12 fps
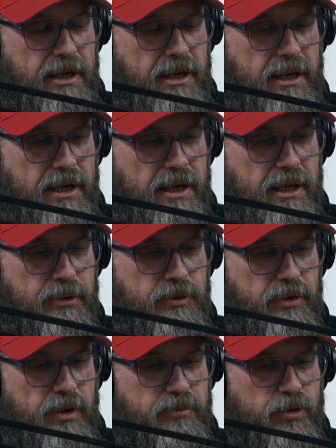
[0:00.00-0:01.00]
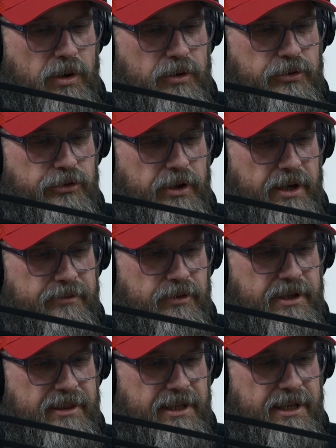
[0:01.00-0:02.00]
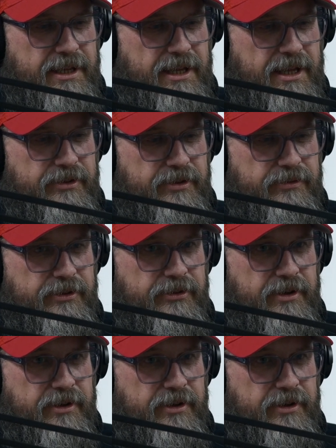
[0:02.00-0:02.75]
I approach everything as if it's going